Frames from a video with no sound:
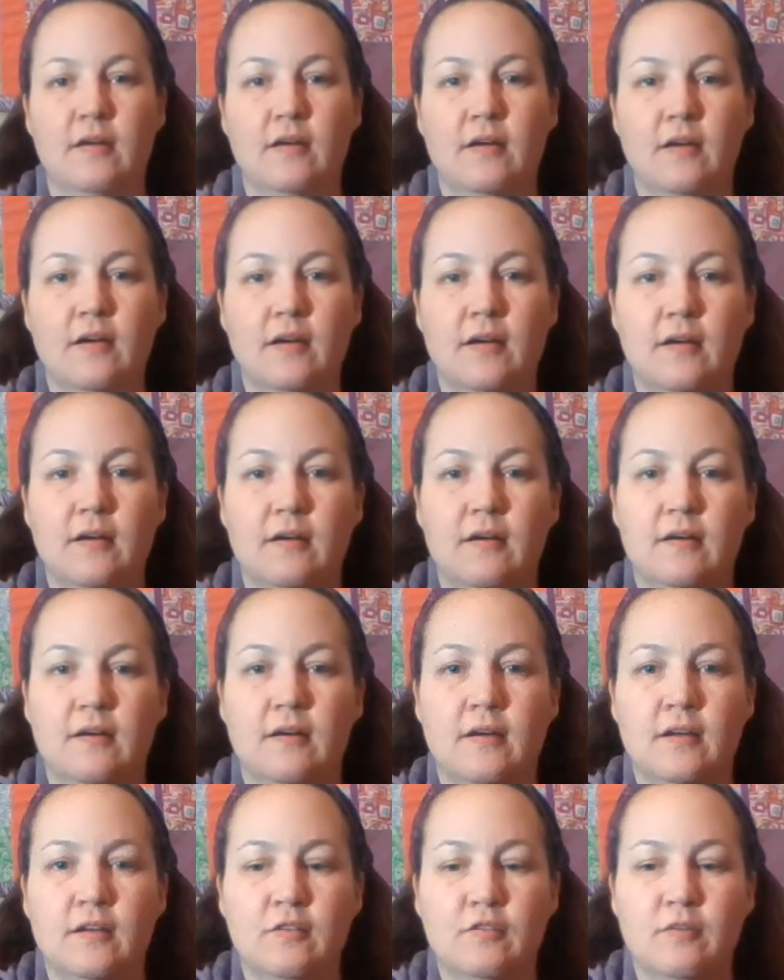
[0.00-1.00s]
thread my needle
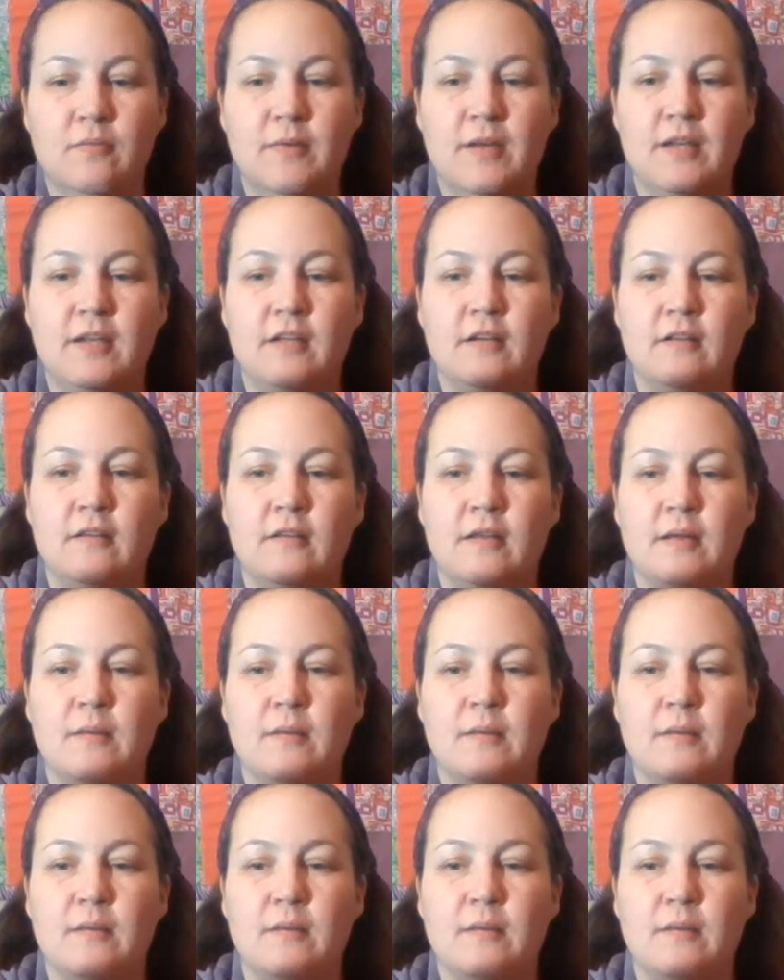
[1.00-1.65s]
with the tail.